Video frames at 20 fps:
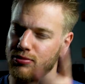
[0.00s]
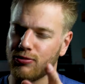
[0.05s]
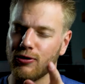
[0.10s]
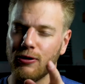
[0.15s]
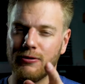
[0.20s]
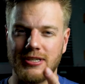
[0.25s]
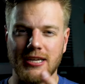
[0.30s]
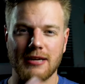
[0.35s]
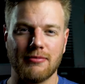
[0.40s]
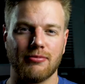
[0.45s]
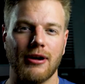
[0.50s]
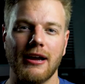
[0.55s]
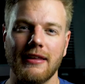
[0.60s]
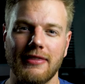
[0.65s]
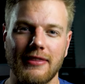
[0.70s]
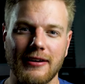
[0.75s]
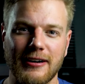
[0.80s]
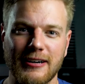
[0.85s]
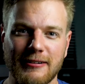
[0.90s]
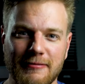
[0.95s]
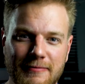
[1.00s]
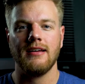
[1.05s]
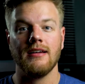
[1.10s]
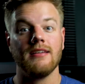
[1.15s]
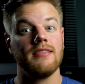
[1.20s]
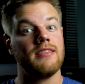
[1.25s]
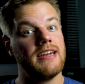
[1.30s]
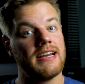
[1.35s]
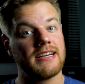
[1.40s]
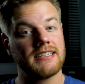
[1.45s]
Pro tip right there.
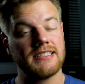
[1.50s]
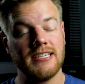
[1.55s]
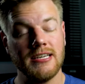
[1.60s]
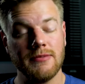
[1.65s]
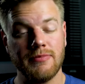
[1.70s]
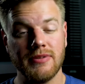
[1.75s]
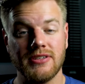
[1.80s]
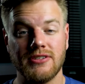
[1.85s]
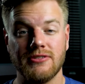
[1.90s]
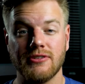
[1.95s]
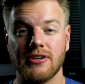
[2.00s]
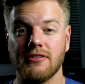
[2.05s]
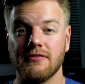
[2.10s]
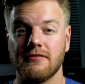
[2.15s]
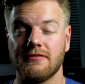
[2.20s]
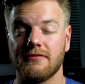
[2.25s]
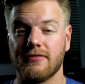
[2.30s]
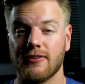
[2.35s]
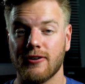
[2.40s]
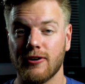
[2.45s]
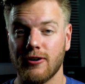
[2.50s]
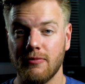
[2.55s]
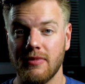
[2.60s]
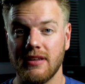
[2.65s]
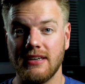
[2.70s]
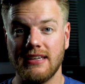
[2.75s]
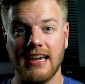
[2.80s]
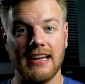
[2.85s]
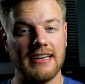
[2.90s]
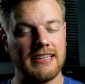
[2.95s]
The next tip is to confirm the
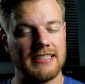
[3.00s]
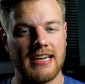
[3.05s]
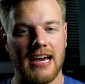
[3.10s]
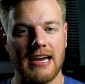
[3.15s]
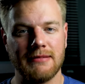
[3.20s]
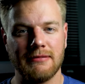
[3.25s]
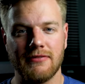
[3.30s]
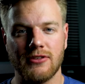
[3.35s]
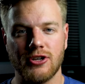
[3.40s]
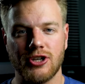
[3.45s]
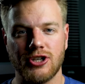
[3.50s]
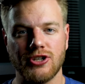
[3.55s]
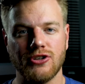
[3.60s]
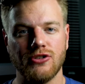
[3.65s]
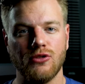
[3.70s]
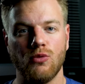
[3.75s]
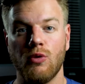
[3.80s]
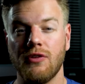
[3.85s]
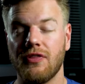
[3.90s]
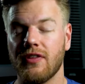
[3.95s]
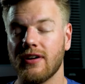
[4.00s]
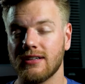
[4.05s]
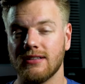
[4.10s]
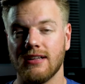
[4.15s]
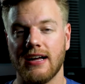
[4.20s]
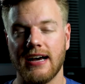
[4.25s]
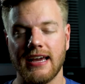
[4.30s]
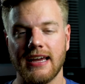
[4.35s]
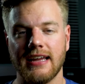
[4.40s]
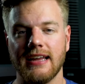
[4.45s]
date and time of the shoot with the
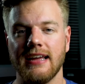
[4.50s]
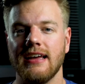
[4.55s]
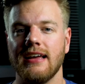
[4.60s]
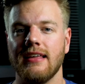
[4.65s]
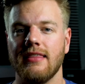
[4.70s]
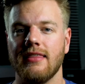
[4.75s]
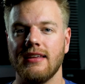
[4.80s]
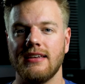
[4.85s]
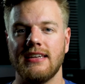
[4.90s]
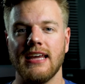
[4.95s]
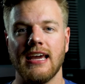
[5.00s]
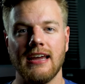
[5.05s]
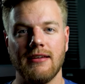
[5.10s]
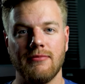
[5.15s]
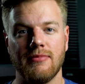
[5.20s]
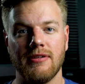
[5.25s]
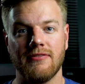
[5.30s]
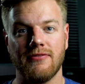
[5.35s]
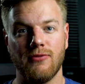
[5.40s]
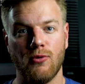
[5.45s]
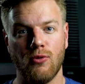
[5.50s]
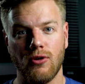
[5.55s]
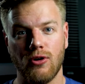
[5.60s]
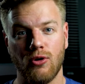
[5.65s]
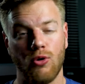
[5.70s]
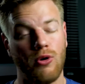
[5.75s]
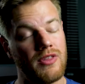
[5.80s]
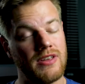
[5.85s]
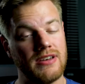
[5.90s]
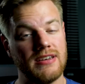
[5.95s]
client the day before
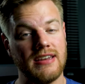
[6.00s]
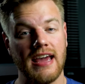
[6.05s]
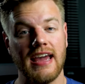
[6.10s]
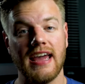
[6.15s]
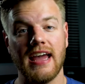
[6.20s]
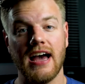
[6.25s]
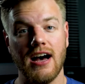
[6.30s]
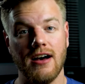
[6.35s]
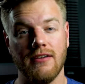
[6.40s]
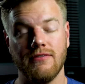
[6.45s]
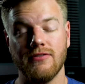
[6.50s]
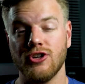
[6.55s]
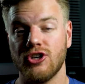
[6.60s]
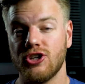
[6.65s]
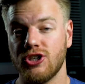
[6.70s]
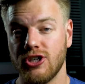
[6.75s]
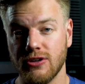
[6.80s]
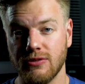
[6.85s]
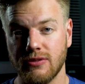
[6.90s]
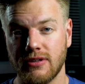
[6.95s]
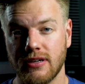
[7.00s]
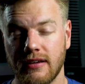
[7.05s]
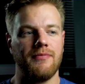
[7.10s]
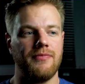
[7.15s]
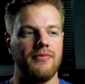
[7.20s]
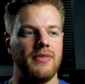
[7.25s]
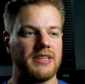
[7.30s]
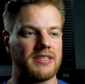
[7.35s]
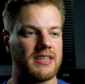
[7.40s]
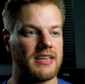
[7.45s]
or the day of the shoot.
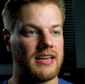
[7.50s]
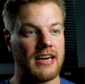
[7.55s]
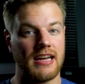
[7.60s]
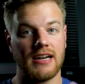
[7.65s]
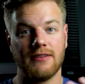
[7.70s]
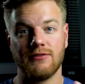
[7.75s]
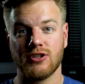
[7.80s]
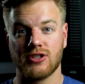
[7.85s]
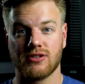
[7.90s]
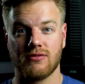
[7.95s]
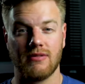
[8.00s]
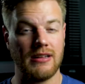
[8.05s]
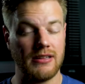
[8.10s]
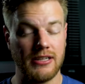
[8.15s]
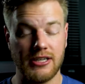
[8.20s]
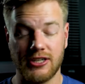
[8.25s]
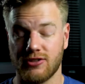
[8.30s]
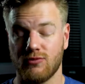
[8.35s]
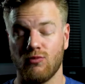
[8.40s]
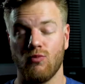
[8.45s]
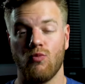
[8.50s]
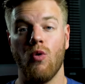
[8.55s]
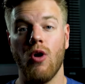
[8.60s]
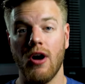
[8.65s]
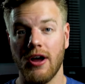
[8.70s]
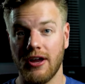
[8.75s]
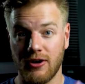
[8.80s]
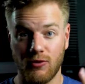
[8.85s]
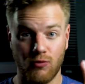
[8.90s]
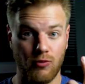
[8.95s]
This can kind of just, at least
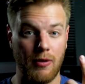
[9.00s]
one,